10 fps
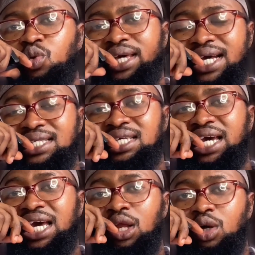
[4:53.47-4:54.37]
getting
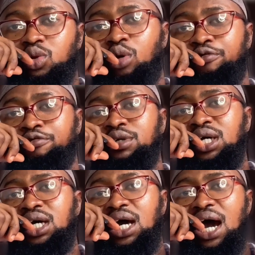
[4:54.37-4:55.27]
a lot of
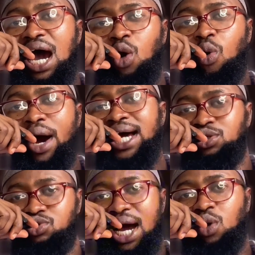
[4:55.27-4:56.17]

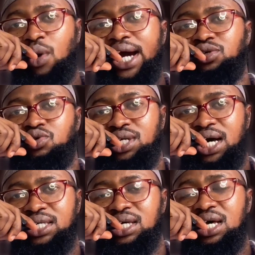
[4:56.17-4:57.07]
acquired
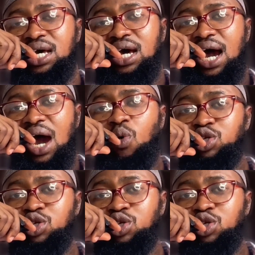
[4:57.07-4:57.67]
users. And